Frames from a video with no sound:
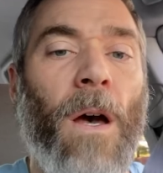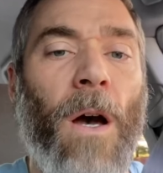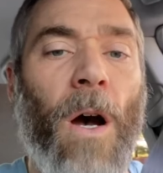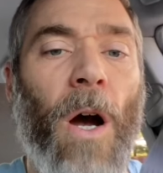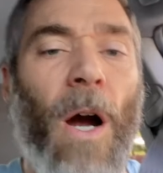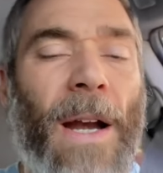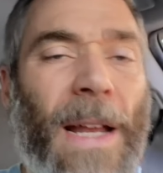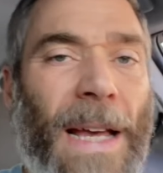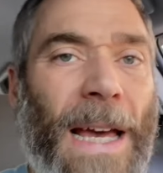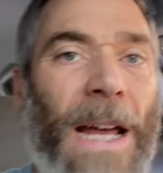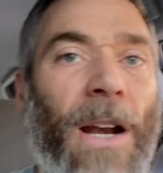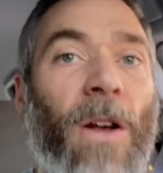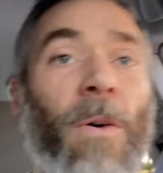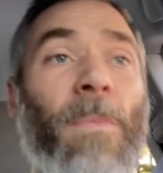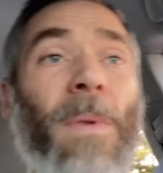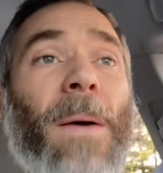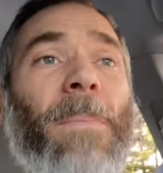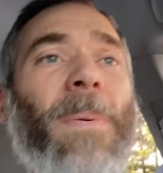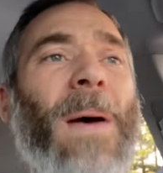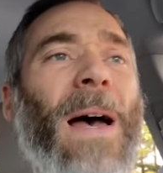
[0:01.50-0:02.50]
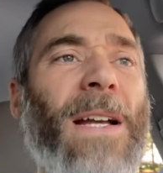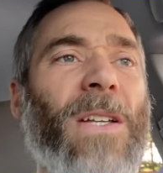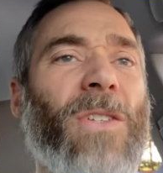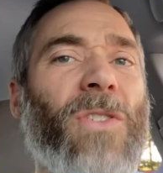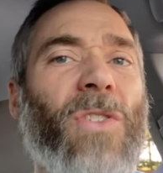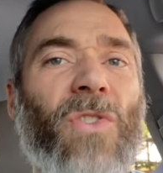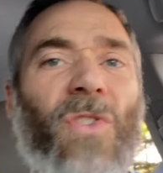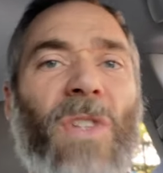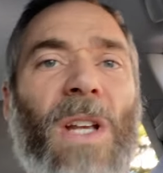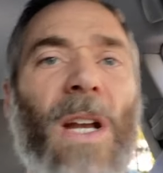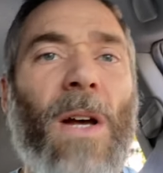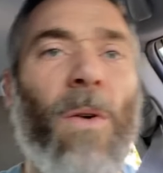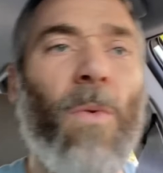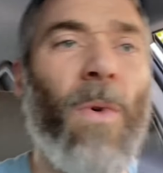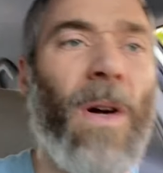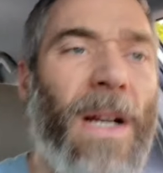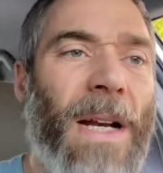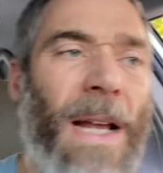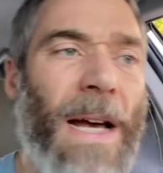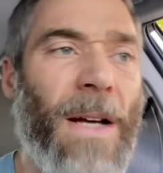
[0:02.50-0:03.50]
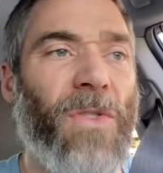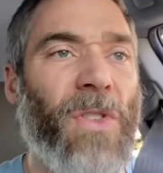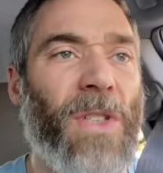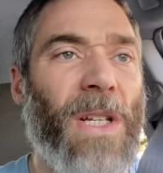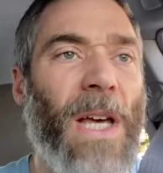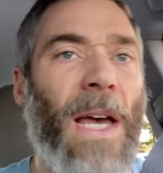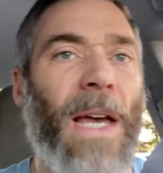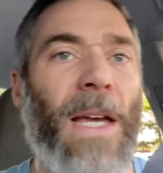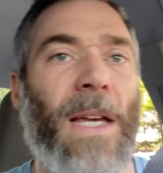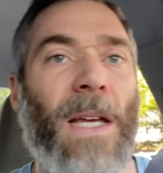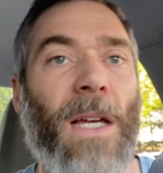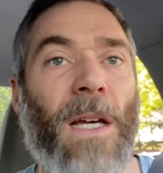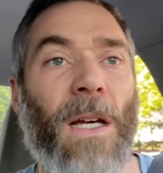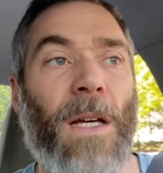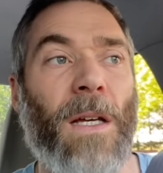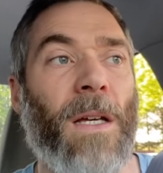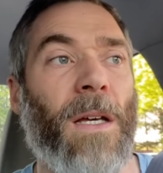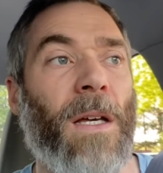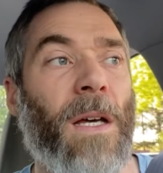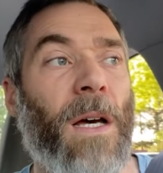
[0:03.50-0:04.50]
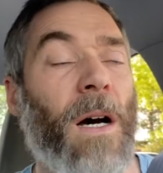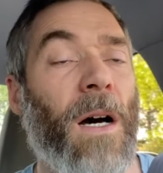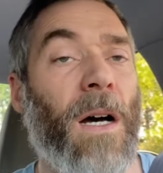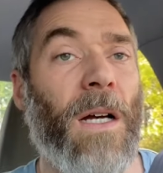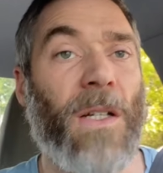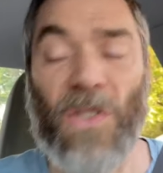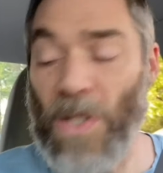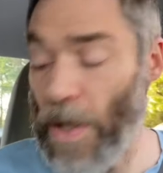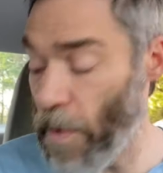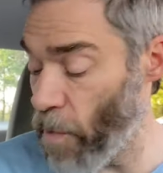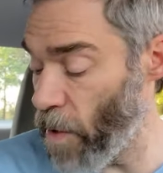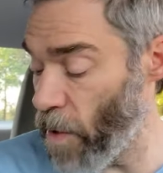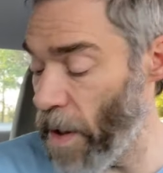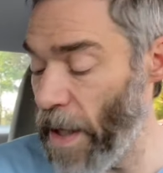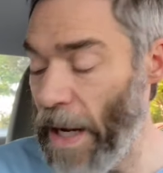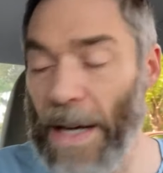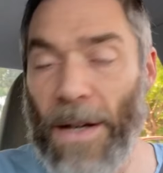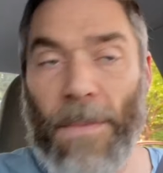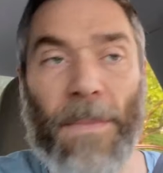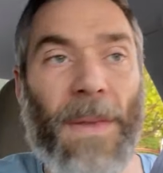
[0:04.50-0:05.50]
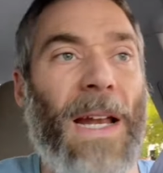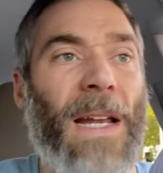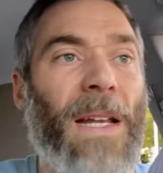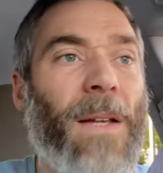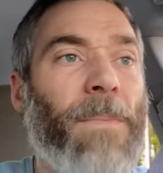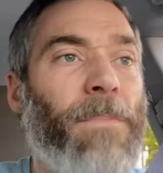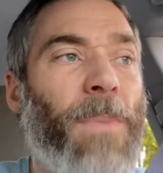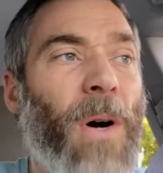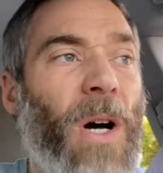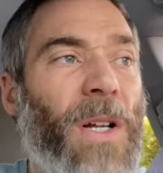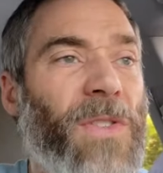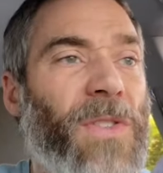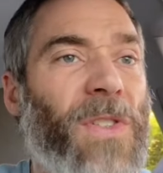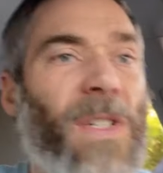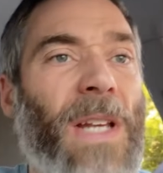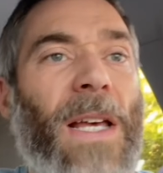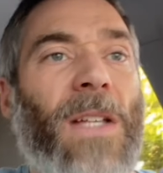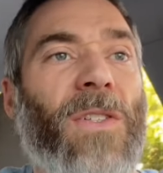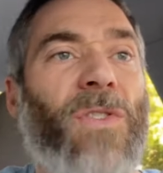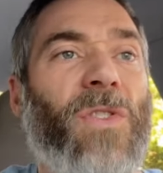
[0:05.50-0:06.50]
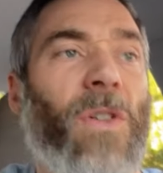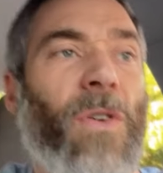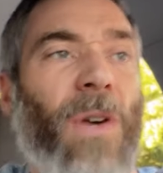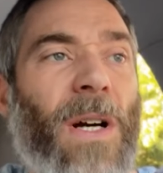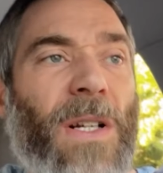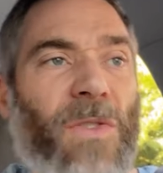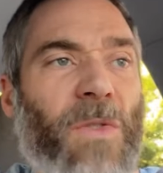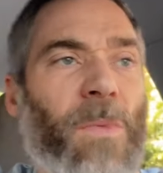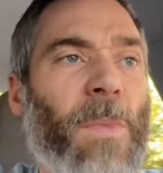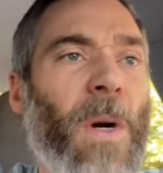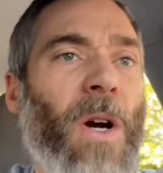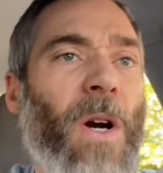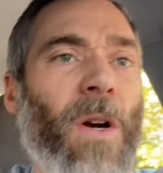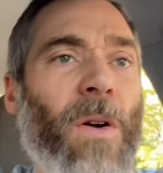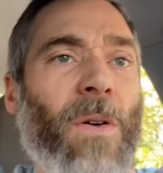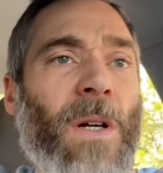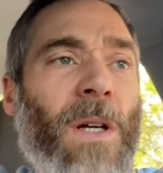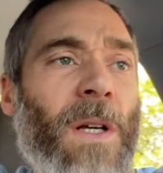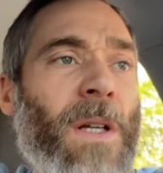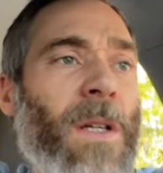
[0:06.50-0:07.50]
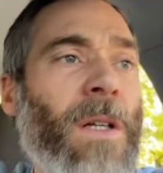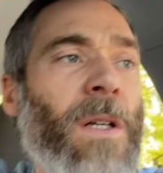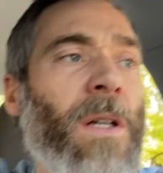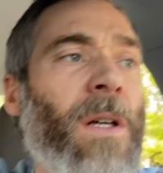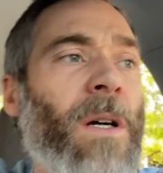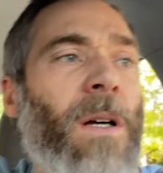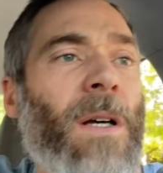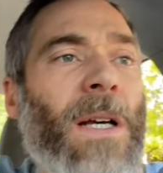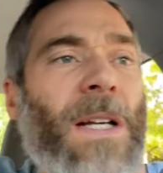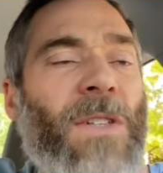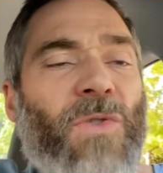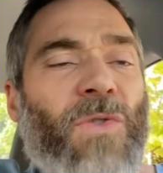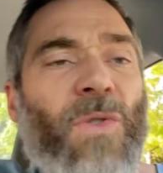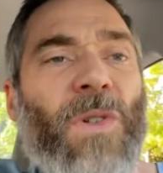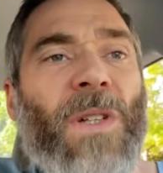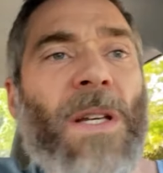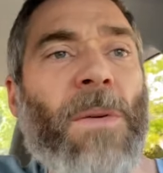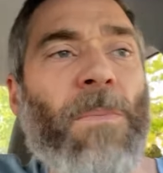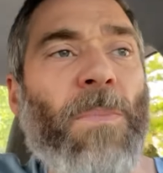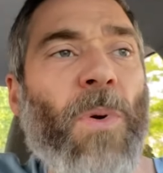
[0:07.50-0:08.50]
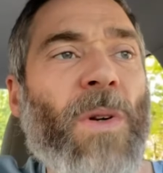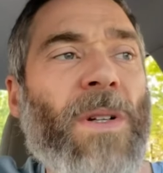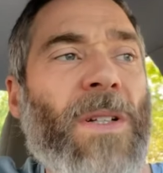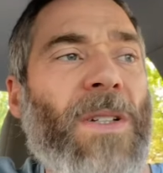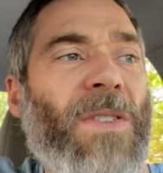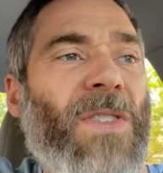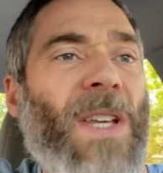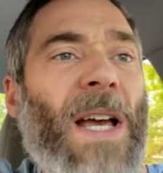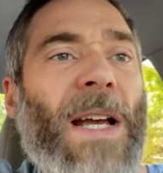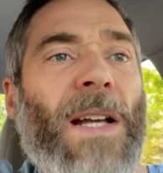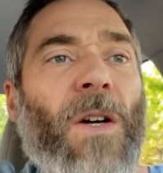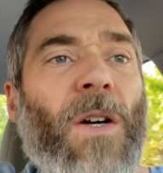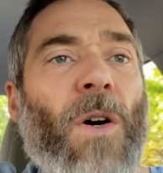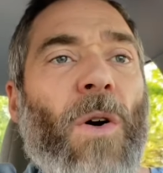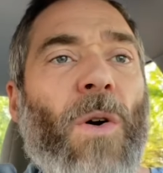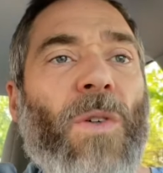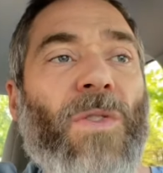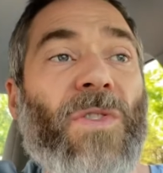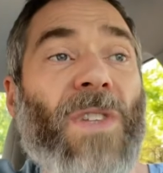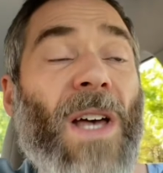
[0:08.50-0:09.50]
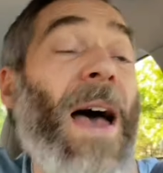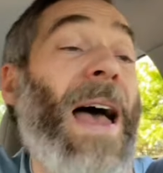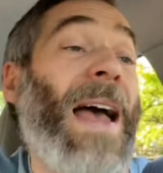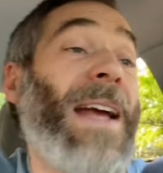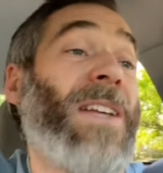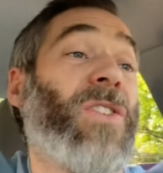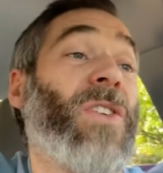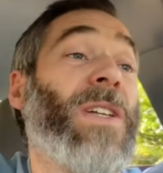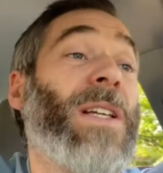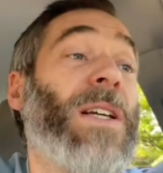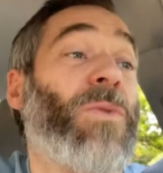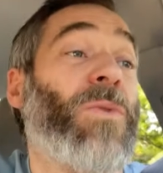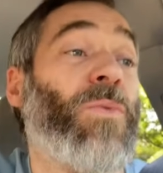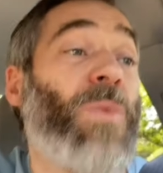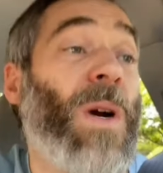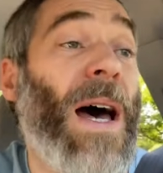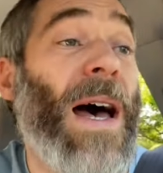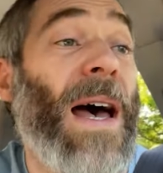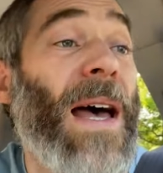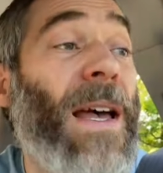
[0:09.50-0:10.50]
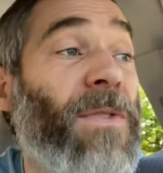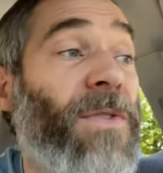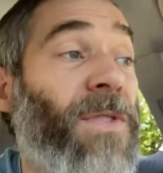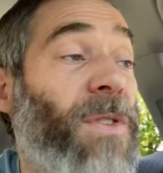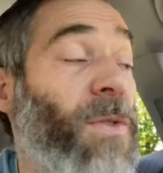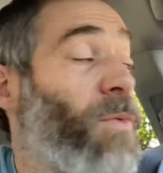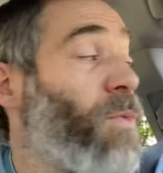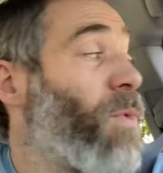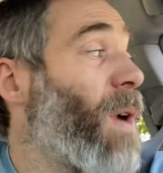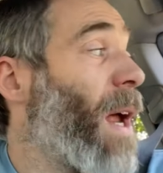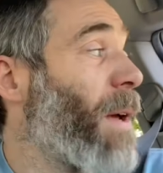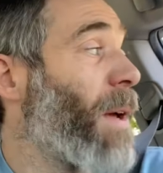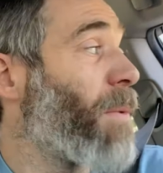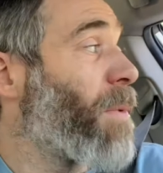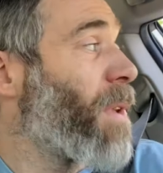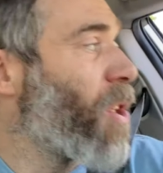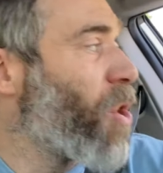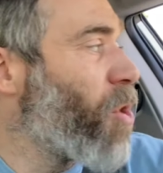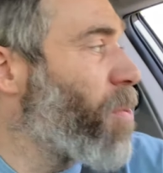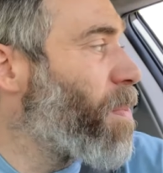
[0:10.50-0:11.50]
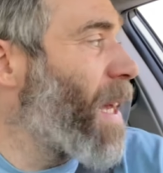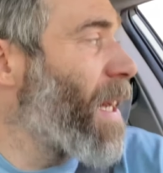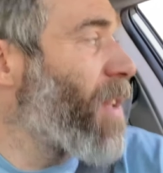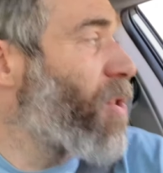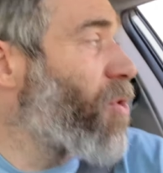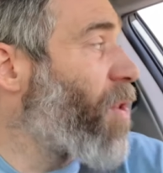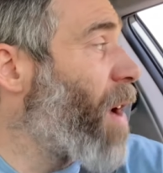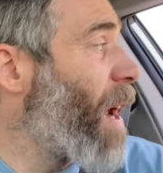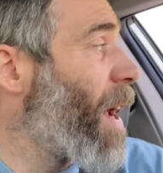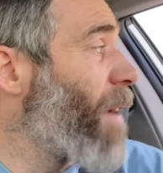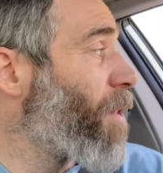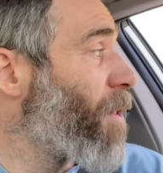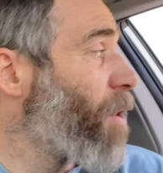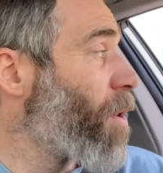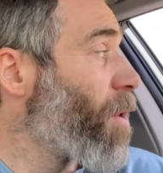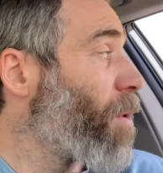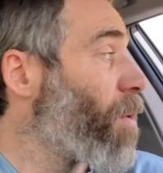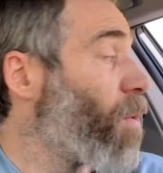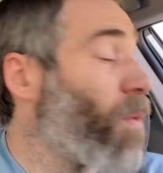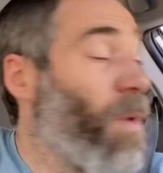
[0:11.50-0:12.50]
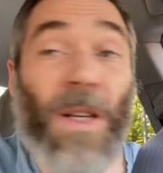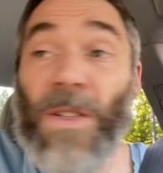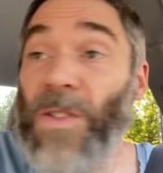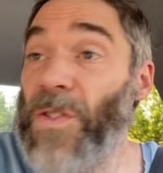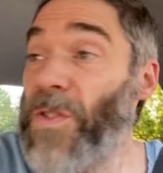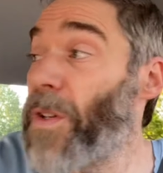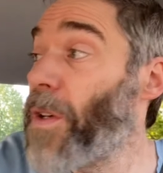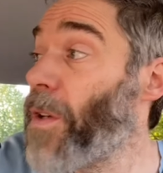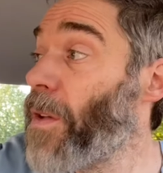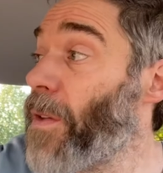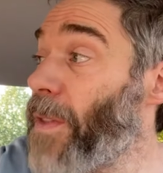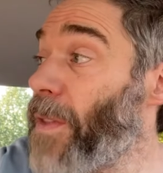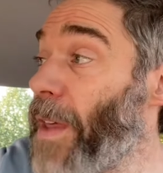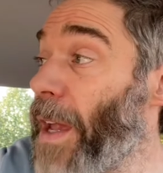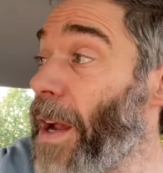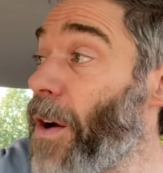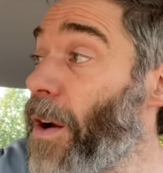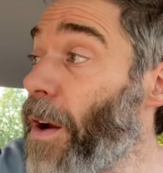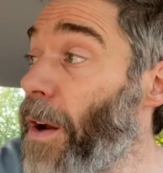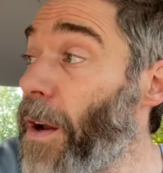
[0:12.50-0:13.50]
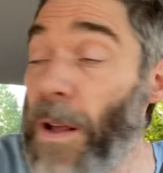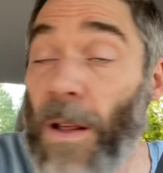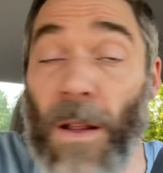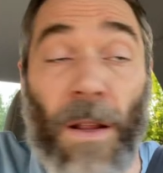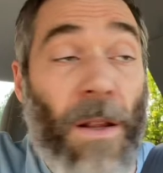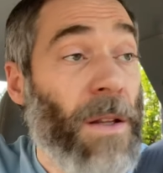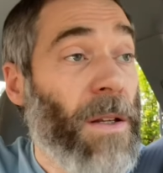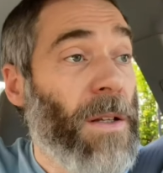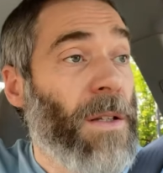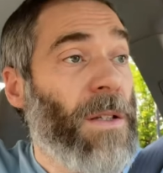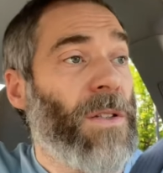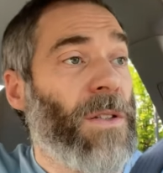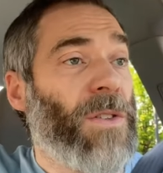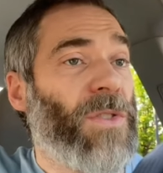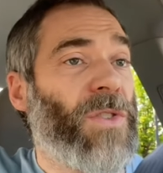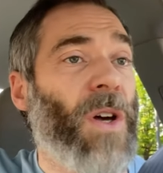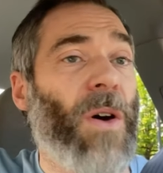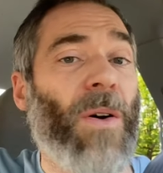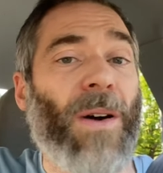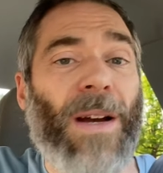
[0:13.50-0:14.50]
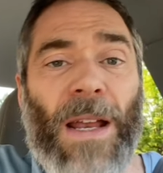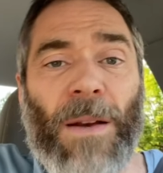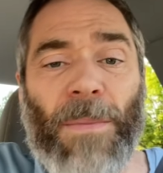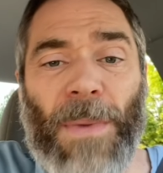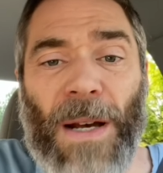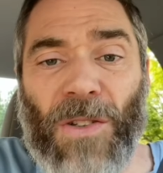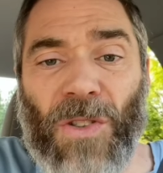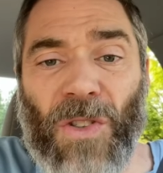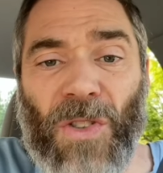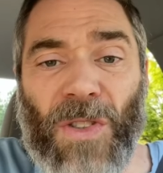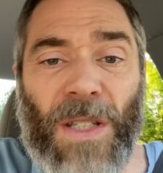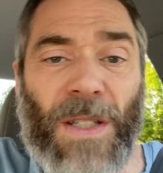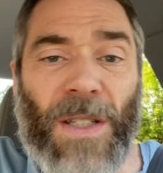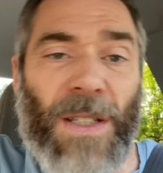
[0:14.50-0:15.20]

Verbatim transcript: All right, I got all my packages that I wanted out today, uh, except one item that I bought today is gonna go out tomorrow. It's really important to set goals. I actually arrived right when the UPS driver was there. So I got him out just in